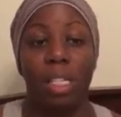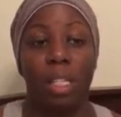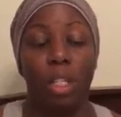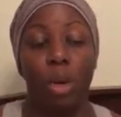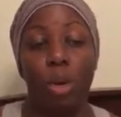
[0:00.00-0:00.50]

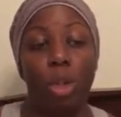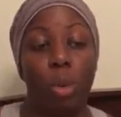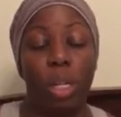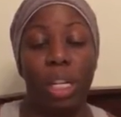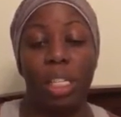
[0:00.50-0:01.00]

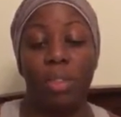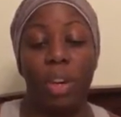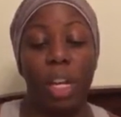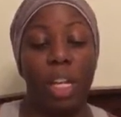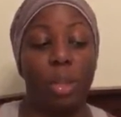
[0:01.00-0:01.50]
usually
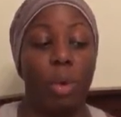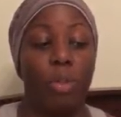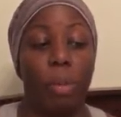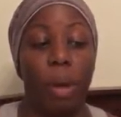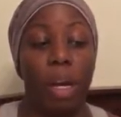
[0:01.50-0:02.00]
Serenity gets off
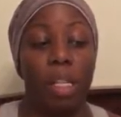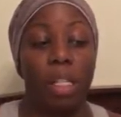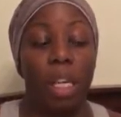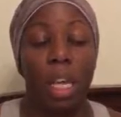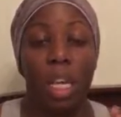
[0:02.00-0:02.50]
the bus,
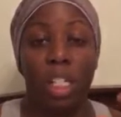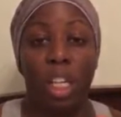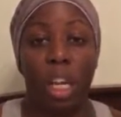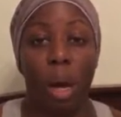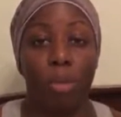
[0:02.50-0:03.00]
she
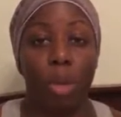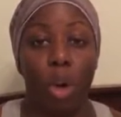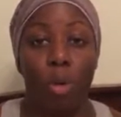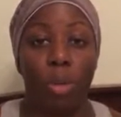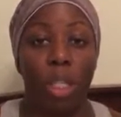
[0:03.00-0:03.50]
comes
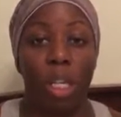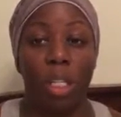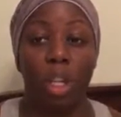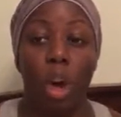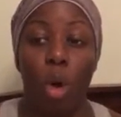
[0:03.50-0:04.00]
home, she
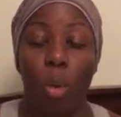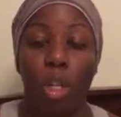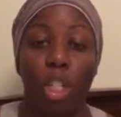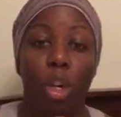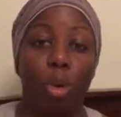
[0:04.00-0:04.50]
does her homework,
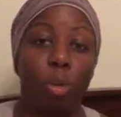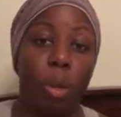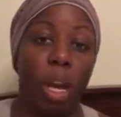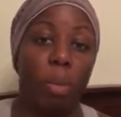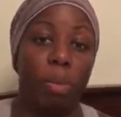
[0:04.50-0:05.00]
she goes
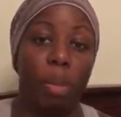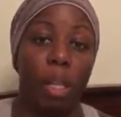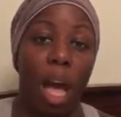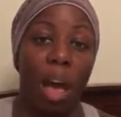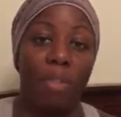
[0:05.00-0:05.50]
pick up
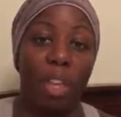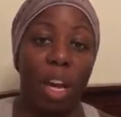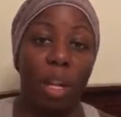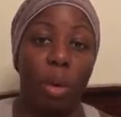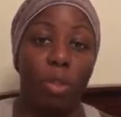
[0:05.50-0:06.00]

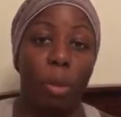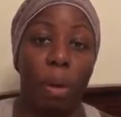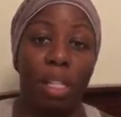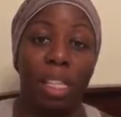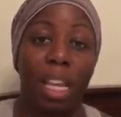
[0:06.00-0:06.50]
Aviani off the
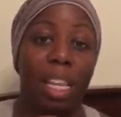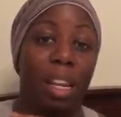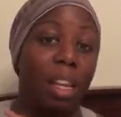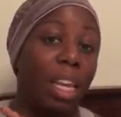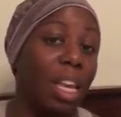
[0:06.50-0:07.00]
bus, and then
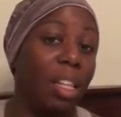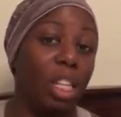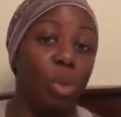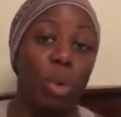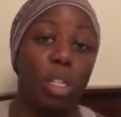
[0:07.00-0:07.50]
the
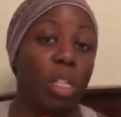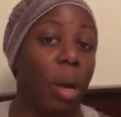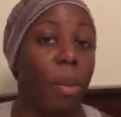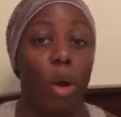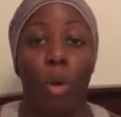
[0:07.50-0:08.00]
twins
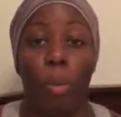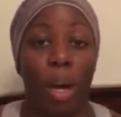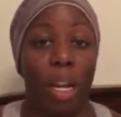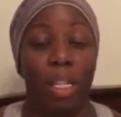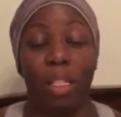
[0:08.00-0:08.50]
come home
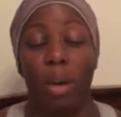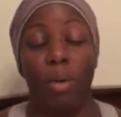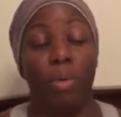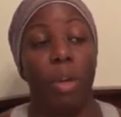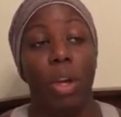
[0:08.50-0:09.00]
by
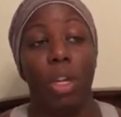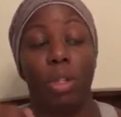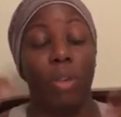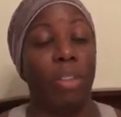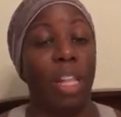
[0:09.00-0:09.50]
themselves.
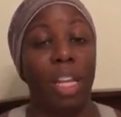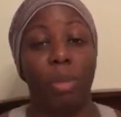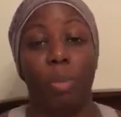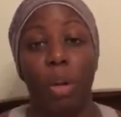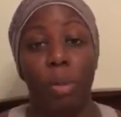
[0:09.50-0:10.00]
So everything is
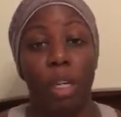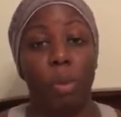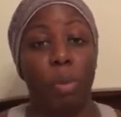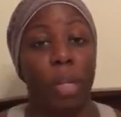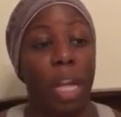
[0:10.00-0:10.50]
pretty
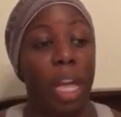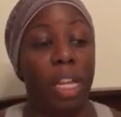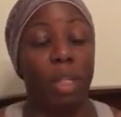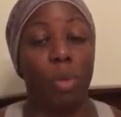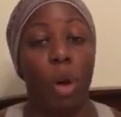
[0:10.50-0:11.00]
much planned,
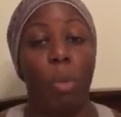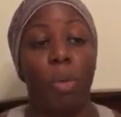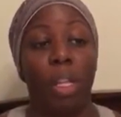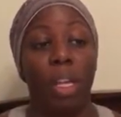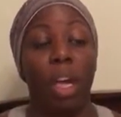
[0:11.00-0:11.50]
is well
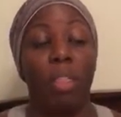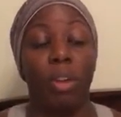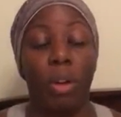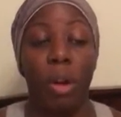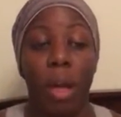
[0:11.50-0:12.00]
put
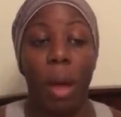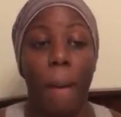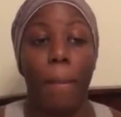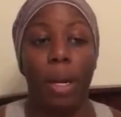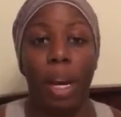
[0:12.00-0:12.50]
together.
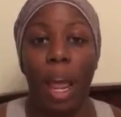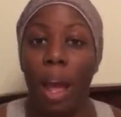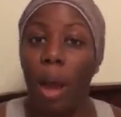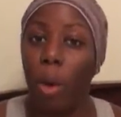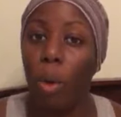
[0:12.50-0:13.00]
But
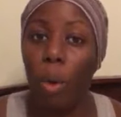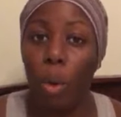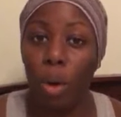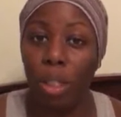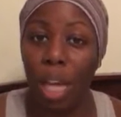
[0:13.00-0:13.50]
now
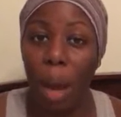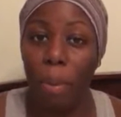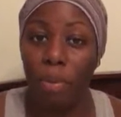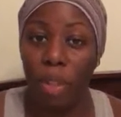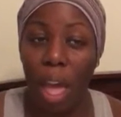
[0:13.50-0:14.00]
on
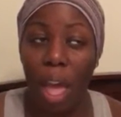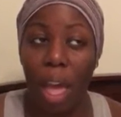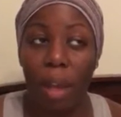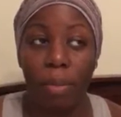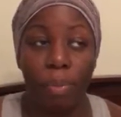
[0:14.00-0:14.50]
top of
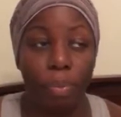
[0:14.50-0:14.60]
that,